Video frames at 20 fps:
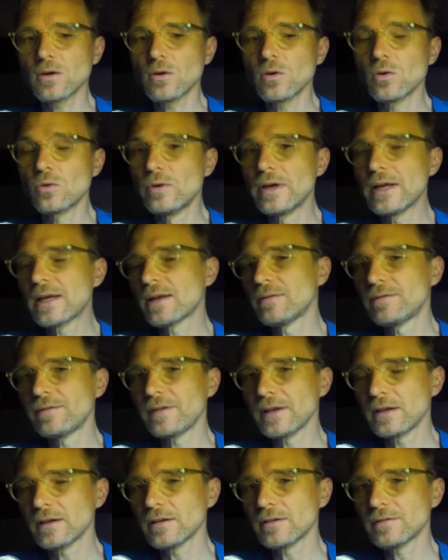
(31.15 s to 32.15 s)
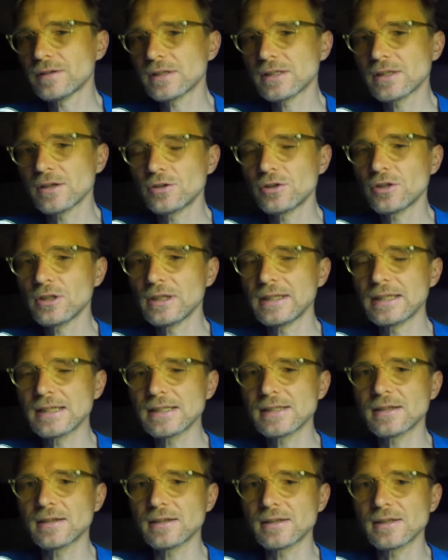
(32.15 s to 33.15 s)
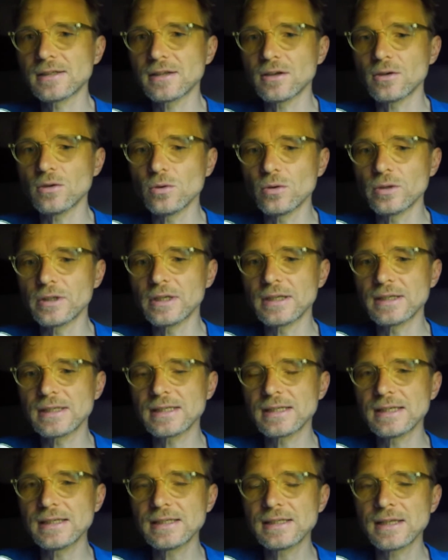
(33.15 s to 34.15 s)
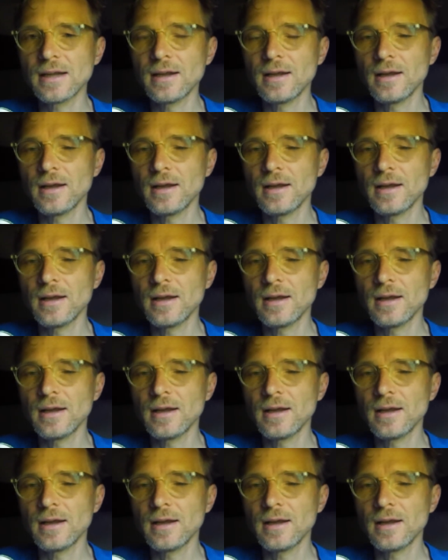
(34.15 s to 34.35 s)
or reconfigured for socially distanced audiences,